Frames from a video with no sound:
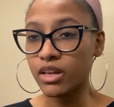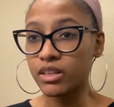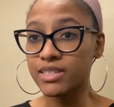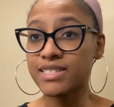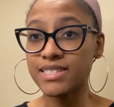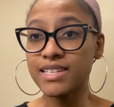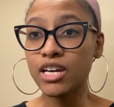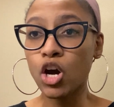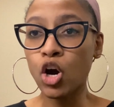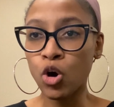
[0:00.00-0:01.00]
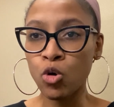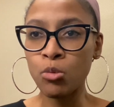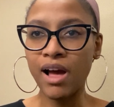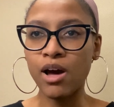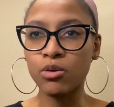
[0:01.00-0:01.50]
seek home
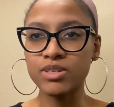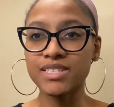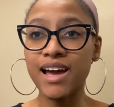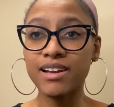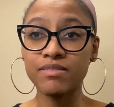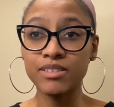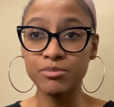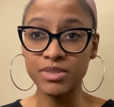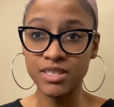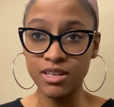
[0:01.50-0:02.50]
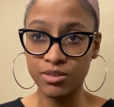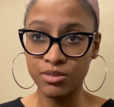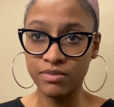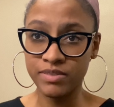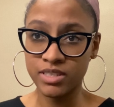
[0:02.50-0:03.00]
outside of
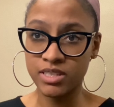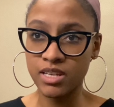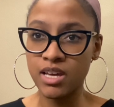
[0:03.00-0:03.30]
themselves,